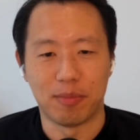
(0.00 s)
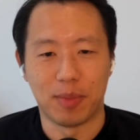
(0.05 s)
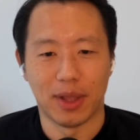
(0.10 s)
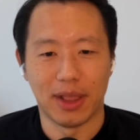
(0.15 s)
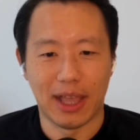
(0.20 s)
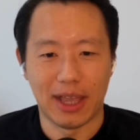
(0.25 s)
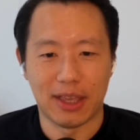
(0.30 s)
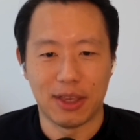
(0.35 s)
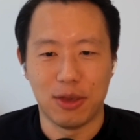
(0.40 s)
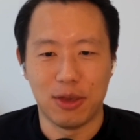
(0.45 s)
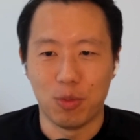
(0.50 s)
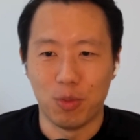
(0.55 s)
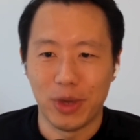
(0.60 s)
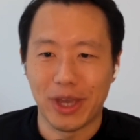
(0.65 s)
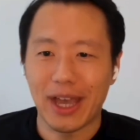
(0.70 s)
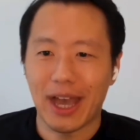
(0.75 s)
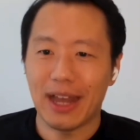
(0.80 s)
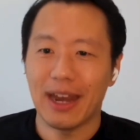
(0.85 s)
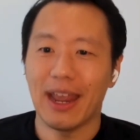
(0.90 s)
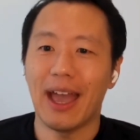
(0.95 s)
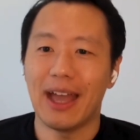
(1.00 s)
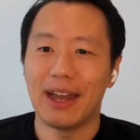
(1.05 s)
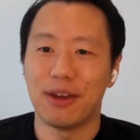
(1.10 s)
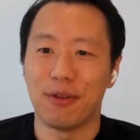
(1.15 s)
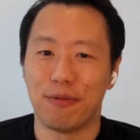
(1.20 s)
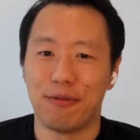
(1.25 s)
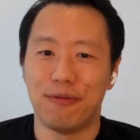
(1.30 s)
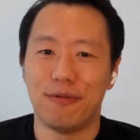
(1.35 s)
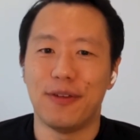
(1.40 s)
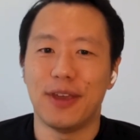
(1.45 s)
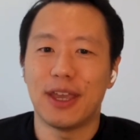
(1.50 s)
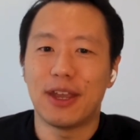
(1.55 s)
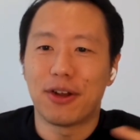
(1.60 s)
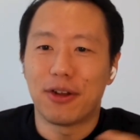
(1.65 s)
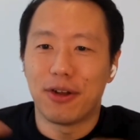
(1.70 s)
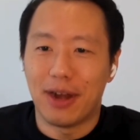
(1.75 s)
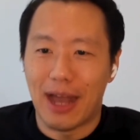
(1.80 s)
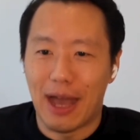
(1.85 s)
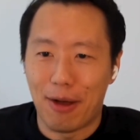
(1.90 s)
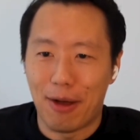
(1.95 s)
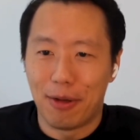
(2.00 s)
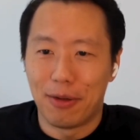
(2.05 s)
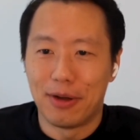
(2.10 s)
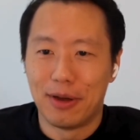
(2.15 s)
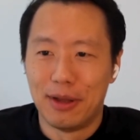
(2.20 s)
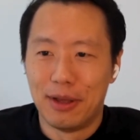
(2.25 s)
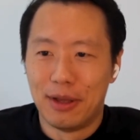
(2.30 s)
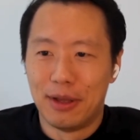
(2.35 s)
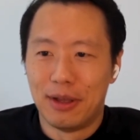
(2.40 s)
but like we kind of had to figure it out.